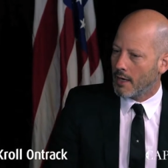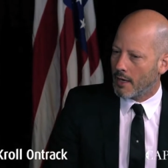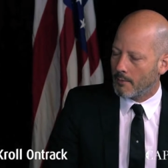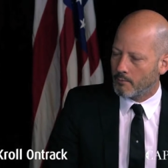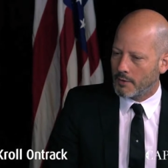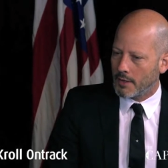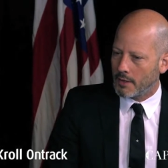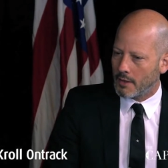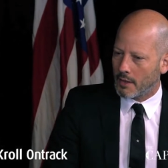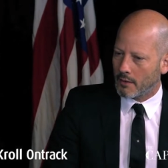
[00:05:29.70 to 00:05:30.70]
um,
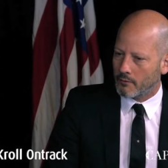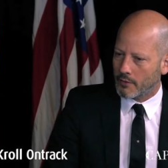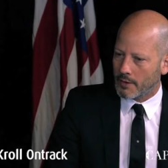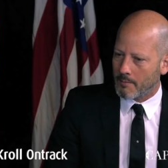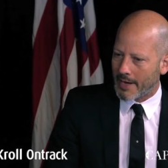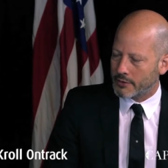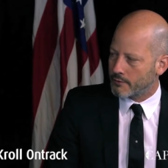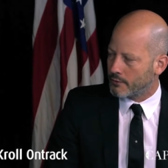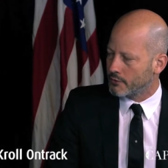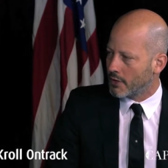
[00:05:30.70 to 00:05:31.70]
did a really
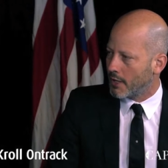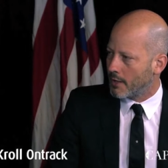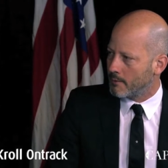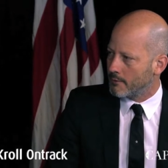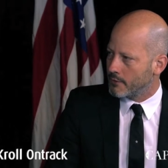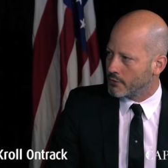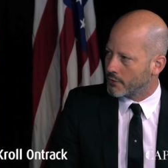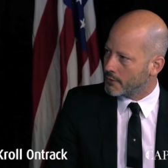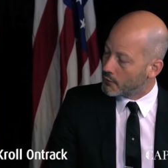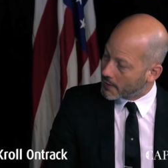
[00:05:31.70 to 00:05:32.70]
masterful job of
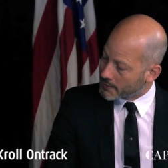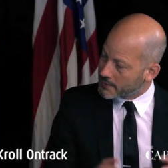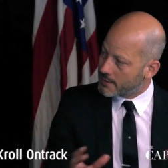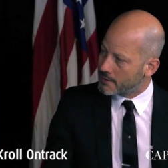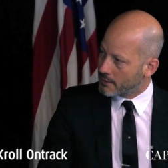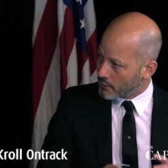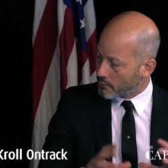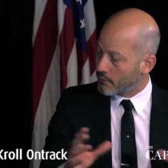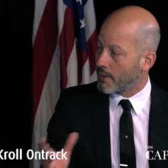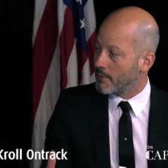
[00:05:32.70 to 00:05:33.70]
ensuring you had consistent
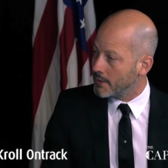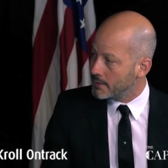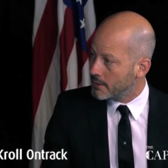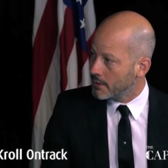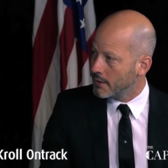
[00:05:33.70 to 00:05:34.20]
global remedies,